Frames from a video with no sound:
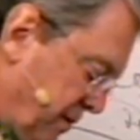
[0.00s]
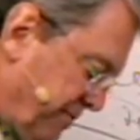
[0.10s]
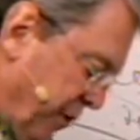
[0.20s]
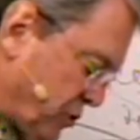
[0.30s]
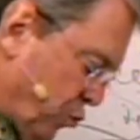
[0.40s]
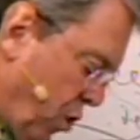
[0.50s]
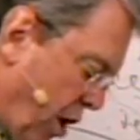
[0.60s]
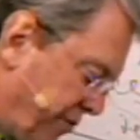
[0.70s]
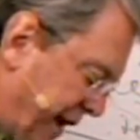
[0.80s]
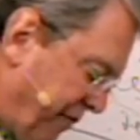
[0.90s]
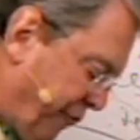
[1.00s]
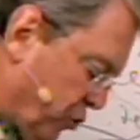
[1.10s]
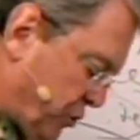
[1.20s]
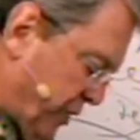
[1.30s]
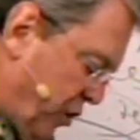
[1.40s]
Verse 1,
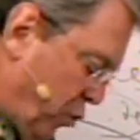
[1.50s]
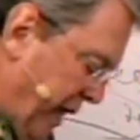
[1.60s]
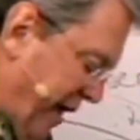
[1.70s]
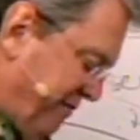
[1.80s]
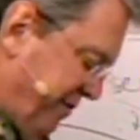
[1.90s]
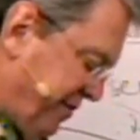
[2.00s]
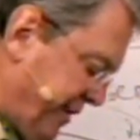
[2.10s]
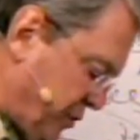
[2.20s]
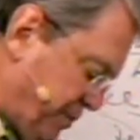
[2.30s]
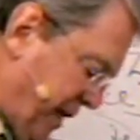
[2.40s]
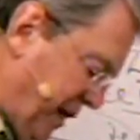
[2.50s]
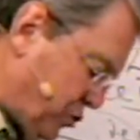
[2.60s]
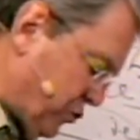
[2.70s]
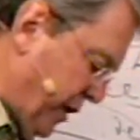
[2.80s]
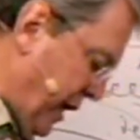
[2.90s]
therefore, seeing we have this
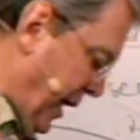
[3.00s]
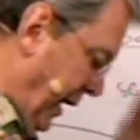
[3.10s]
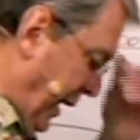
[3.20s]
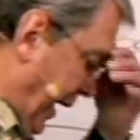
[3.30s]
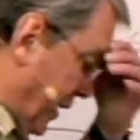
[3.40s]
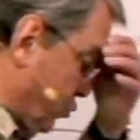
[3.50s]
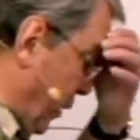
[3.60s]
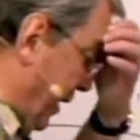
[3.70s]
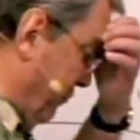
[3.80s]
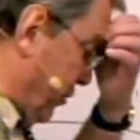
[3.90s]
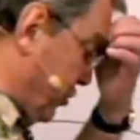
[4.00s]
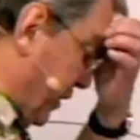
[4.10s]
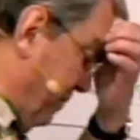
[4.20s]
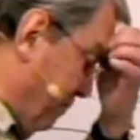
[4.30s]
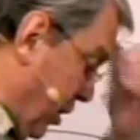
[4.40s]
ministry, as we have
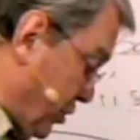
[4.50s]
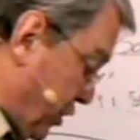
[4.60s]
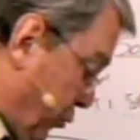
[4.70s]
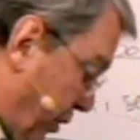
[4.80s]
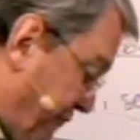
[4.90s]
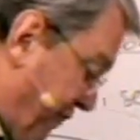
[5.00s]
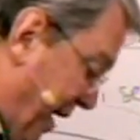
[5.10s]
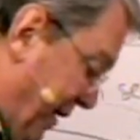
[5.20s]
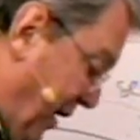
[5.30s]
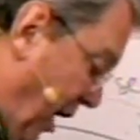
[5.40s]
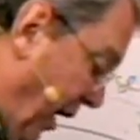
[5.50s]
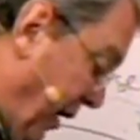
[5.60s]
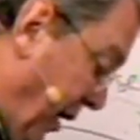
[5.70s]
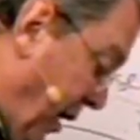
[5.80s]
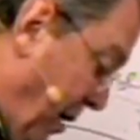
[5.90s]
received mercy, we faint not,
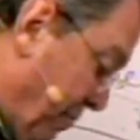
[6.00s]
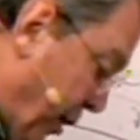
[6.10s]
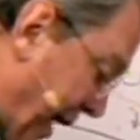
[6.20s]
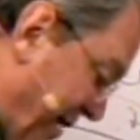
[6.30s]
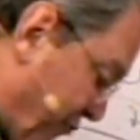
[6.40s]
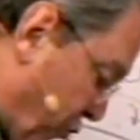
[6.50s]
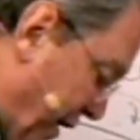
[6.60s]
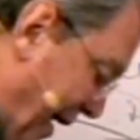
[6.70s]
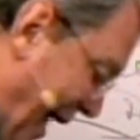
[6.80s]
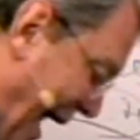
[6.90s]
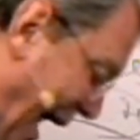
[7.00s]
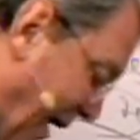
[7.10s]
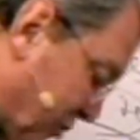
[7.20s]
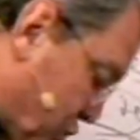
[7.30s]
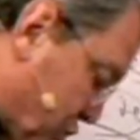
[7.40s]
but have
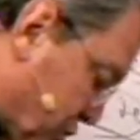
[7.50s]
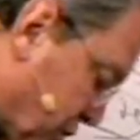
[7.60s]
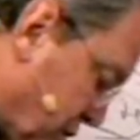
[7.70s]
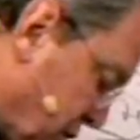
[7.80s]
renounced,